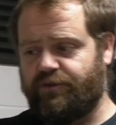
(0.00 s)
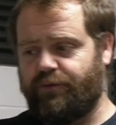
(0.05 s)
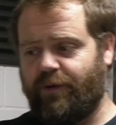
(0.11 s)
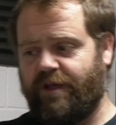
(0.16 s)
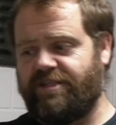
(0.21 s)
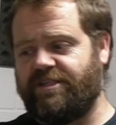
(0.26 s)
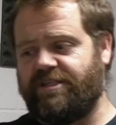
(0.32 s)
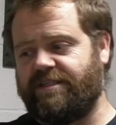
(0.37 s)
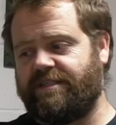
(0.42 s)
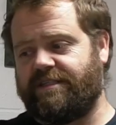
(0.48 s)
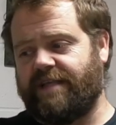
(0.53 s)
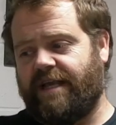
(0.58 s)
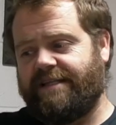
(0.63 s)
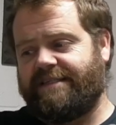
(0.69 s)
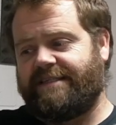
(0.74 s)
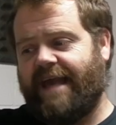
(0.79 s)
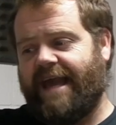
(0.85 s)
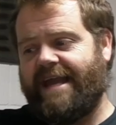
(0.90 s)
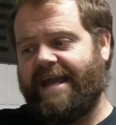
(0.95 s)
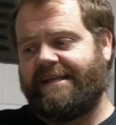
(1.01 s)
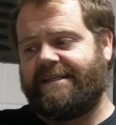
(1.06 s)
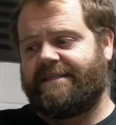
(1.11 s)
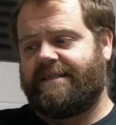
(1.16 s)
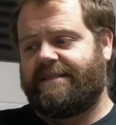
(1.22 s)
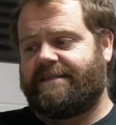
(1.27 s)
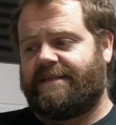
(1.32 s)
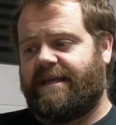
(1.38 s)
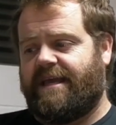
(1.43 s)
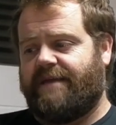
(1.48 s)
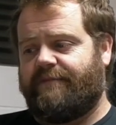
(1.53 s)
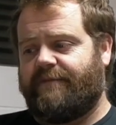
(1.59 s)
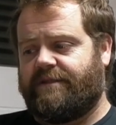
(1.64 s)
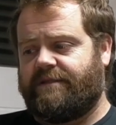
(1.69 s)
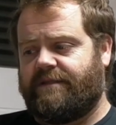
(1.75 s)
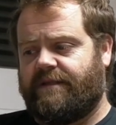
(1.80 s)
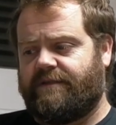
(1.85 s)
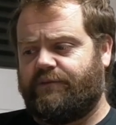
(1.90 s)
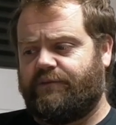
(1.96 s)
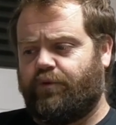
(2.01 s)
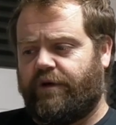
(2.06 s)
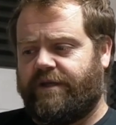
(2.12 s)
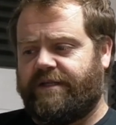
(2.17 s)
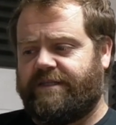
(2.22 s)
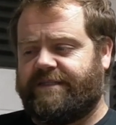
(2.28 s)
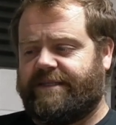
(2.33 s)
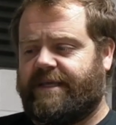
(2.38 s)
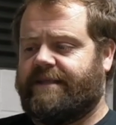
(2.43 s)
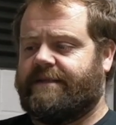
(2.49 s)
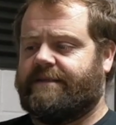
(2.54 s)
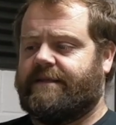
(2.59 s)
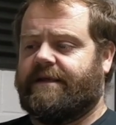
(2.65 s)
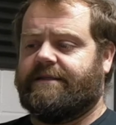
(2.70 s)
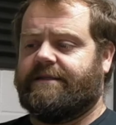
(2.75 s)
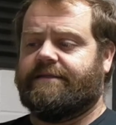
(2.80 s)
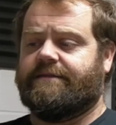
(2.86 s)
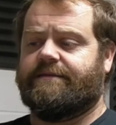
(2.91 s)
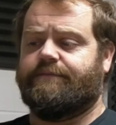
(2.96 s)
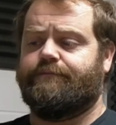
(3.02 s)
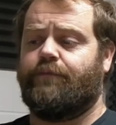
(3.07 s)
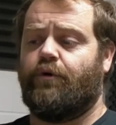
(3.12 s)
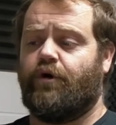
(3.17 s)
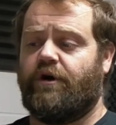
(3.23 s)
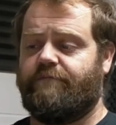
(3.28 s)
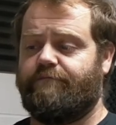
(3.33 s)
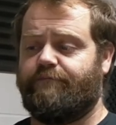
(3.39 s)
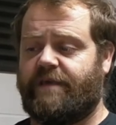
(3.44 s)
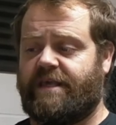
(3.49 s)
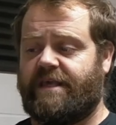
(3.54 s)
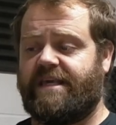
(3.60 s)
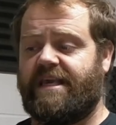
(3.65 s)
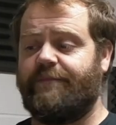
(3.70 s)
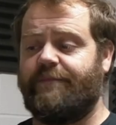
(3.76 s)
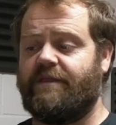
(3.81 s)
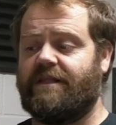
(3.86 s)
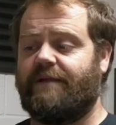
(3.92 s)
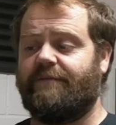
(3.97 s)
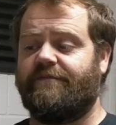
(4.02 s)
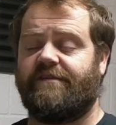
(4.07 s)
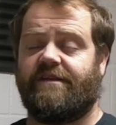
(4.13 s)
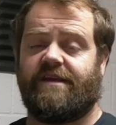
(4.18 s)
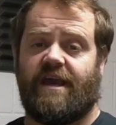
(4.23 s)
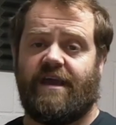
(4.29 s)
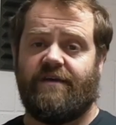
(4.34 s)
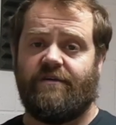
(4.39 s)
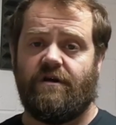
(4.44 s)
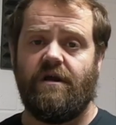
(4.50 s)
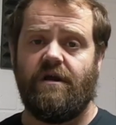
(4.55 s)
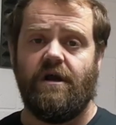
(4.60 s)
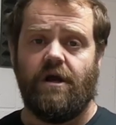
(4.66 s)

which is kind of the same in what he's saying in point B, keeping the lips together